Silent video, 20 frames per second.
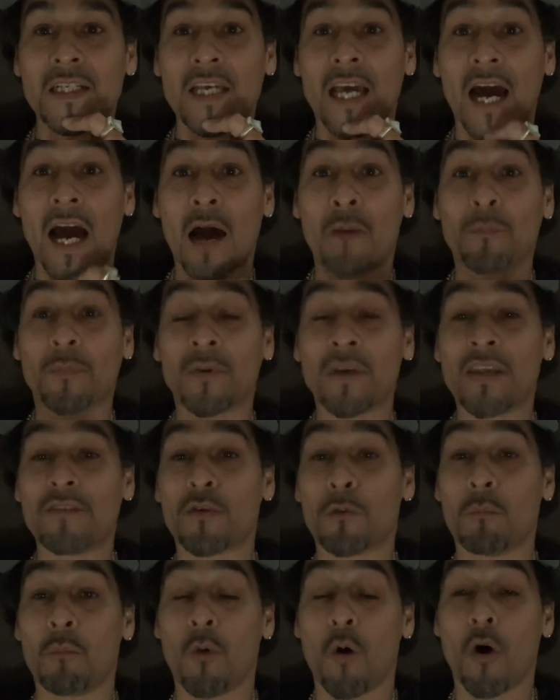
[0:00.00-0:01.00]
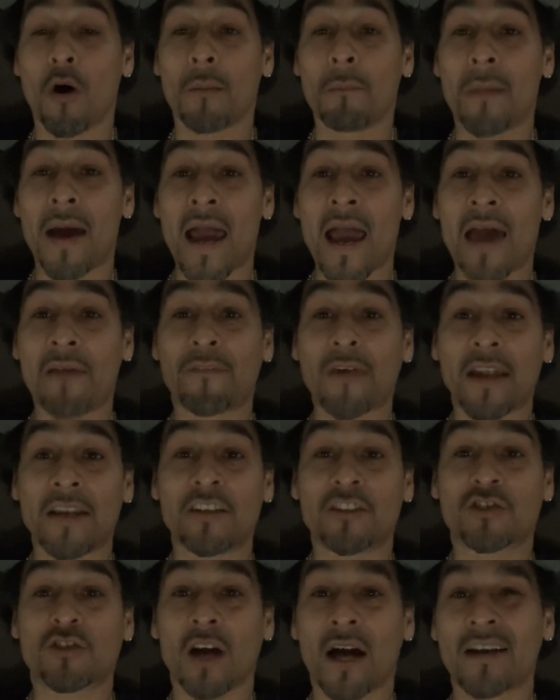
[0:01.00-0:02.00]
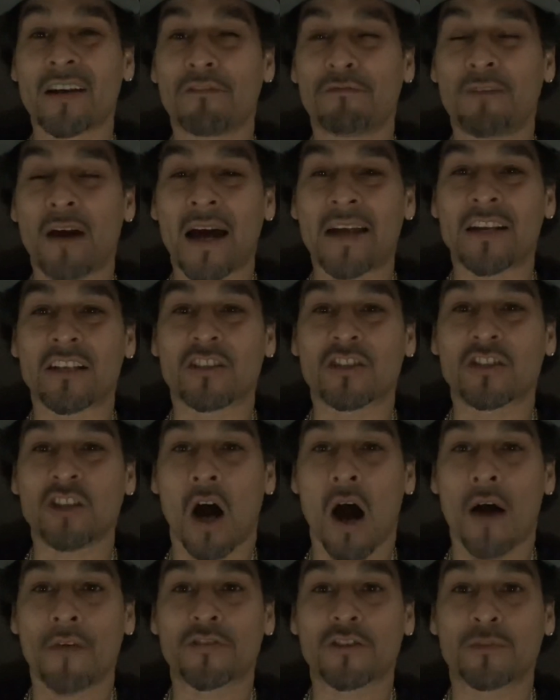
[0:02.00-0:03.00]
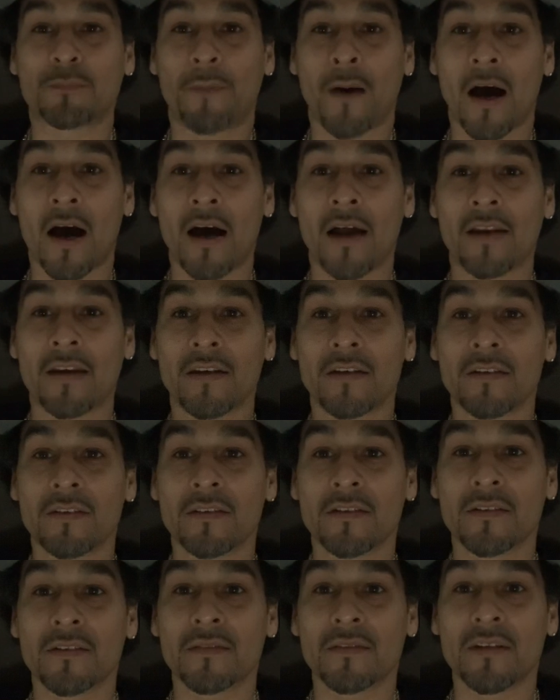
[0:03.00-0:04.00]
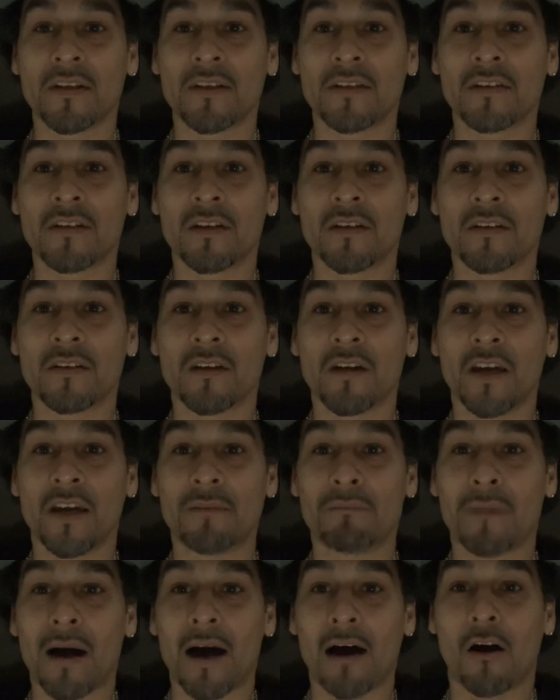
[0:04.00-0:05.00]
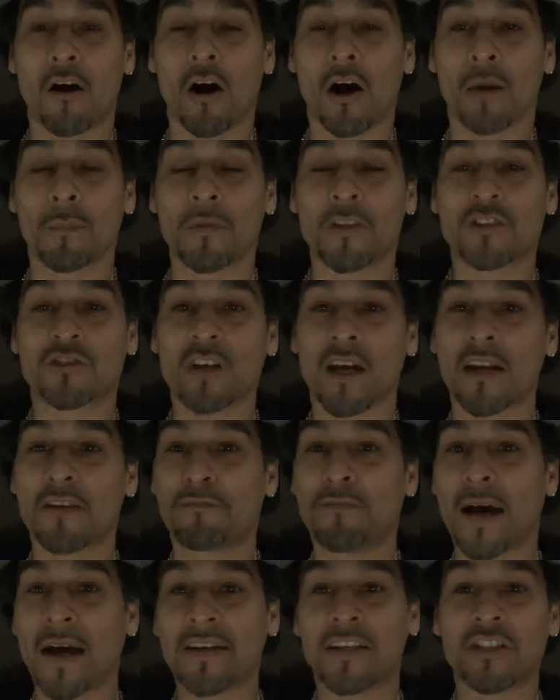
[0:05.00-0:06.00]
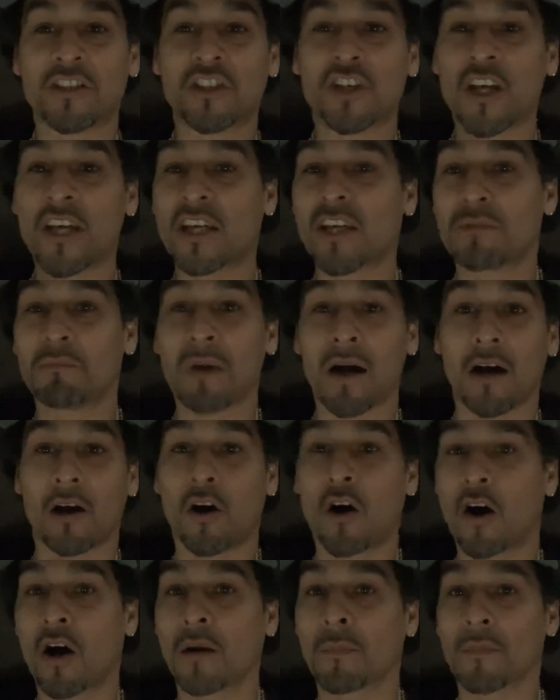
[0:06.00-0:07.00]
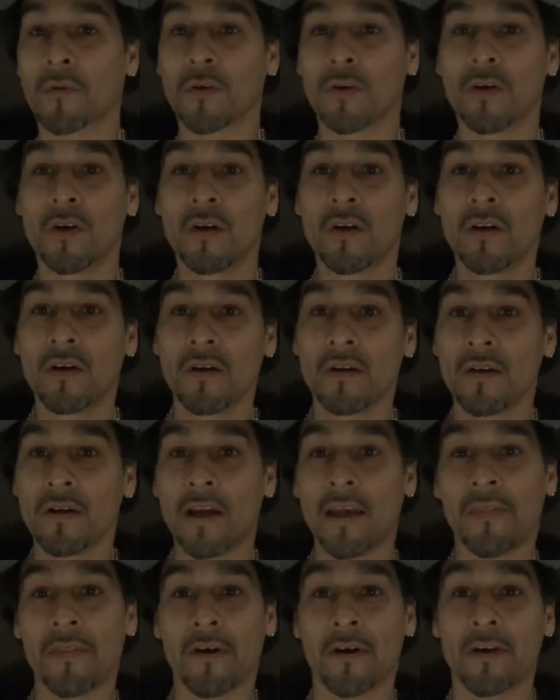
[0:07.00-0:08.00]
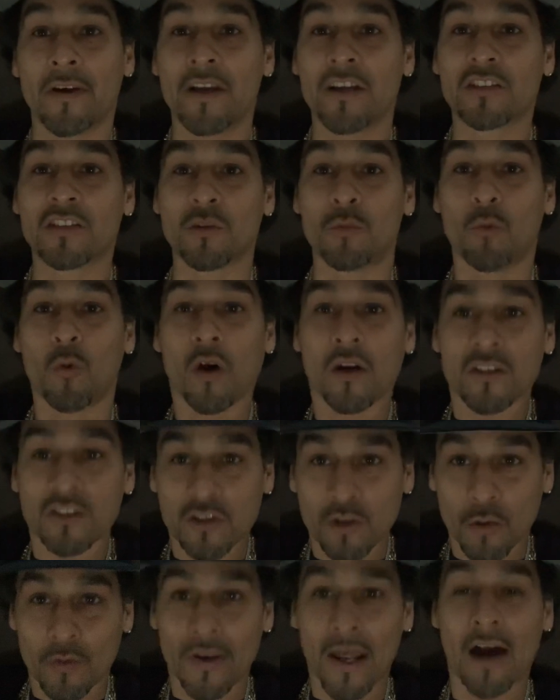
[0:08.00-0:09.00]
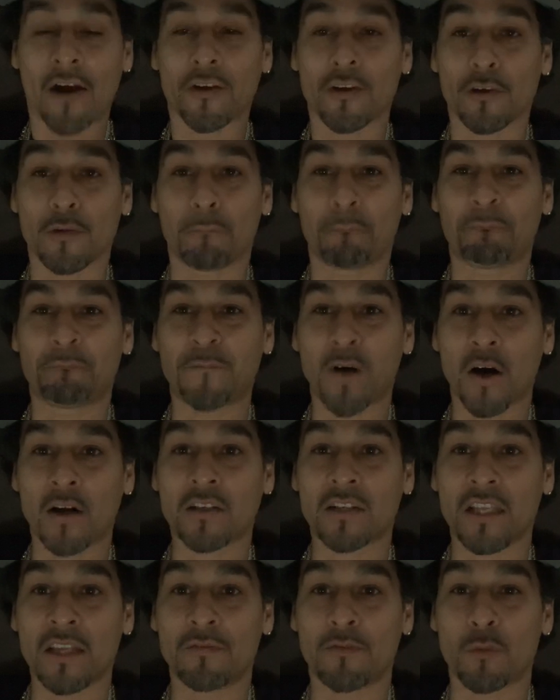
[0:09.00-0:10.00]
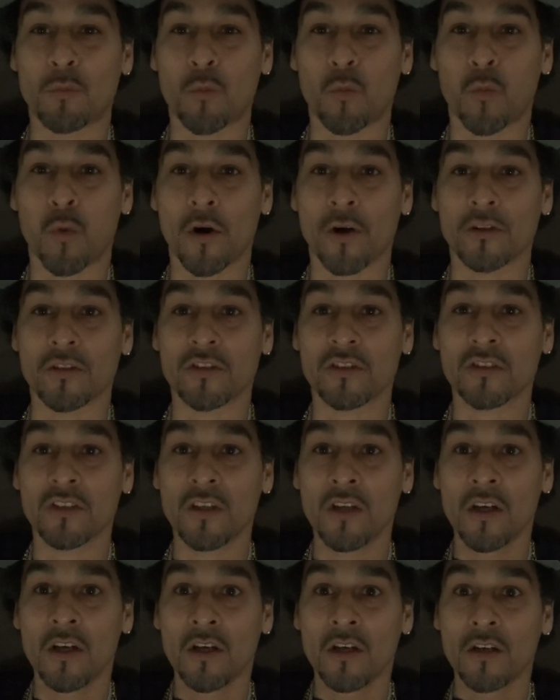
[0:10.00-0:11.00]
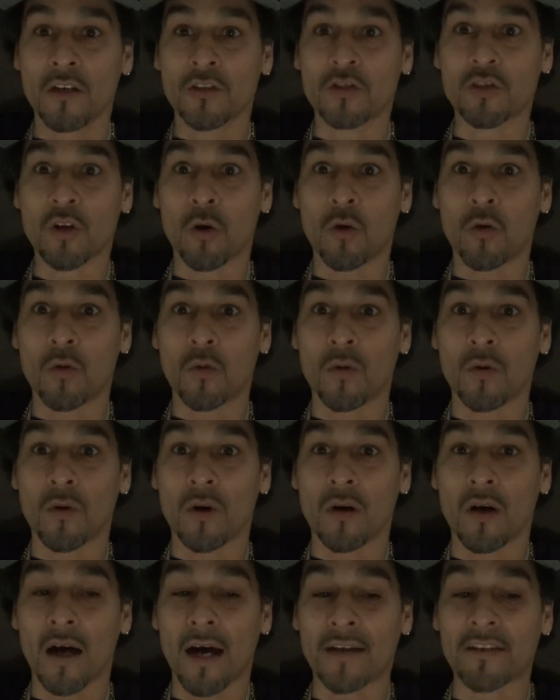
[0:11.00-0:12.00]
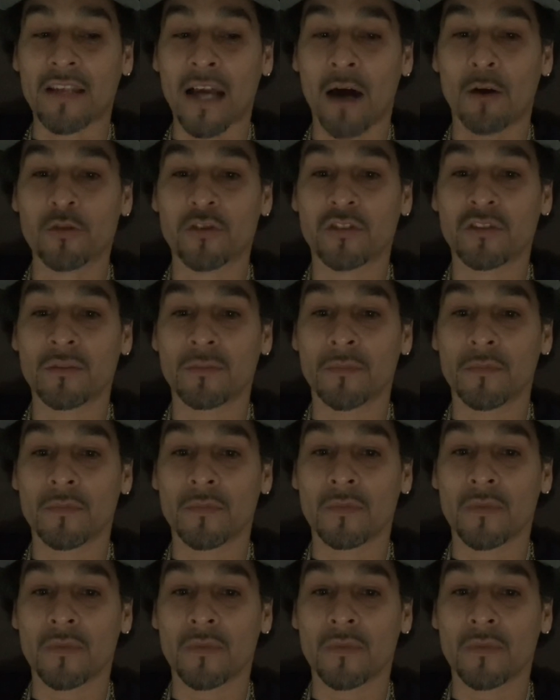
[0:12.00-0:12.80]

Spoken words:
I'm even more mad that he's trying to find a soft spot in my armor. He's trying to find a chink in my armor. And there isn't one, so now you're fucked even worse. So I doused him.